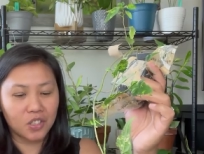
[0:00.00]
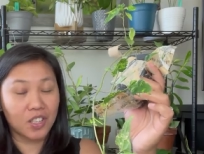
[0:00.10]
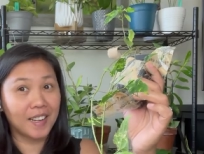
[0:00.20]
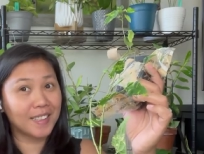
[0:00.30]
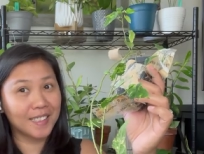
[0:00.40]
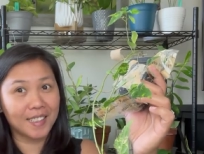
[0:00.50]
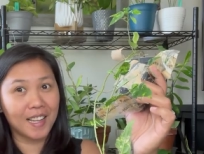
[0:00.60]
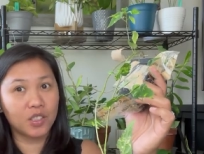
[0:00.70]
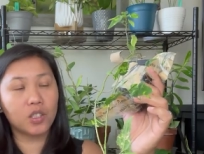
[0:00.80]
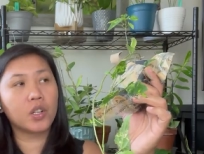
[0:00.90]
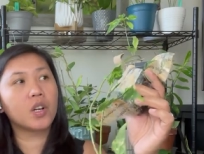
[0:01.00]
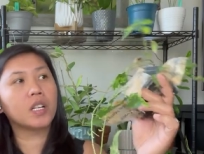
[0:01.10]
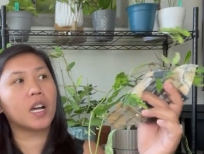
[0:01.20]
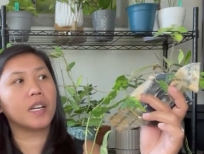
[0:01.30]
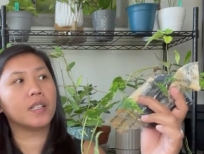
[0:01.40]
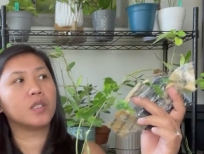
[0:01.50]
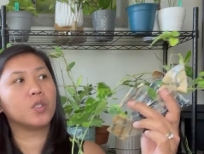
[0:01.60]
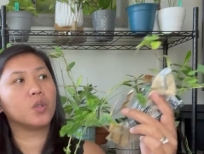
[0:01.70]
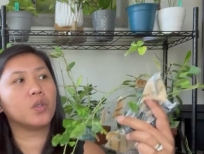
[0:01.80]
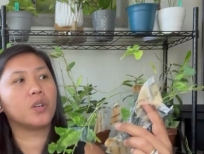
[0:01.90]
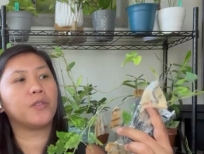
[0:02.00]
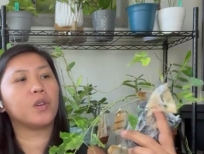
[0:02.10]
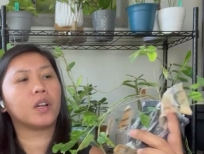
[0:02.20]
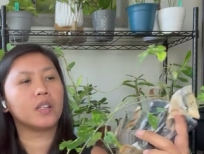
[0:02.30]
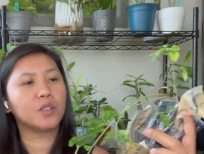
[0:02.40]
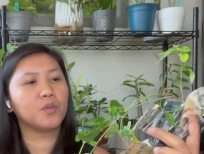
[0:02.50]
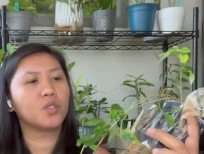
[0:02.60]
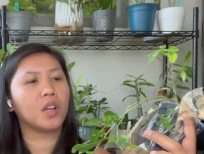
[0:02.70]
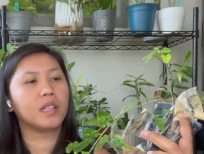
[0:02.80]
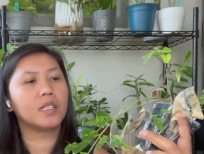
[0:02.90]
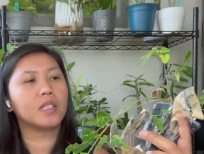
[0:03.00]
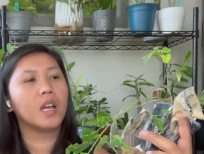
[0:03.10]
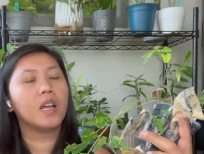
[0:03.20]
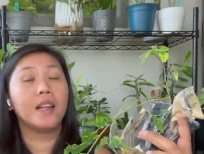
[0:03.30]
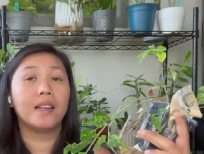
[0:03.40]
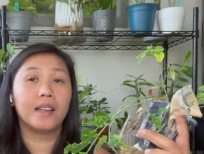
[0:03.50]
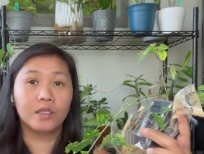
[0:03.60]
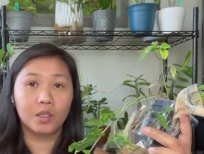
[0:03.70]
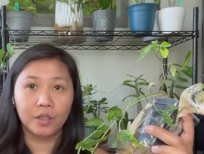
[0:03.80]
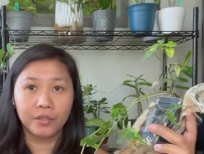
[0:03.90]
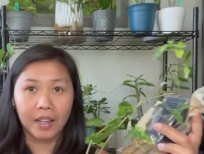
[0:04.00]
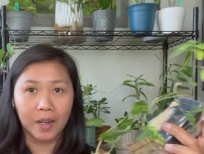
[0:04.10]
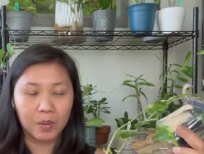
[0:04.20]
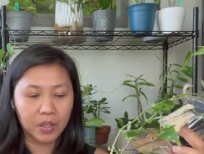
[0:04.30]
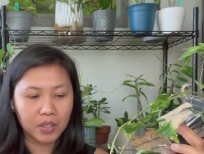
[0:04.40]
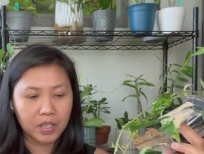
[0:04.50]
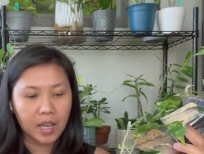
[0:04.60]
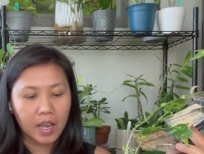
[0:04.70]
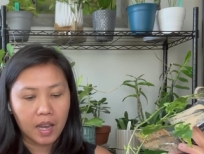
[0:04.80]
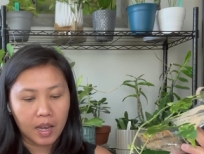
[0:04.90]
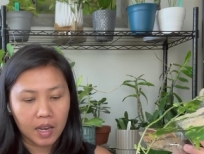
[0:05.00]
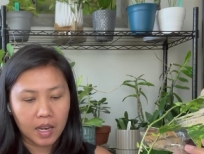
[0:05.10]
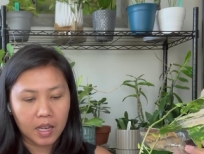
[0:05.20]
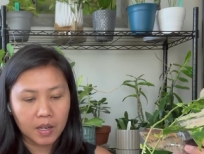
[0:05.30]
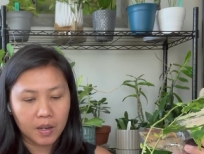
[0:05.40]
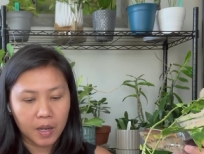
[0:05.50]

Chinese lantern, there are kinds, so there are a few kinds of Chinese lantern flowers, and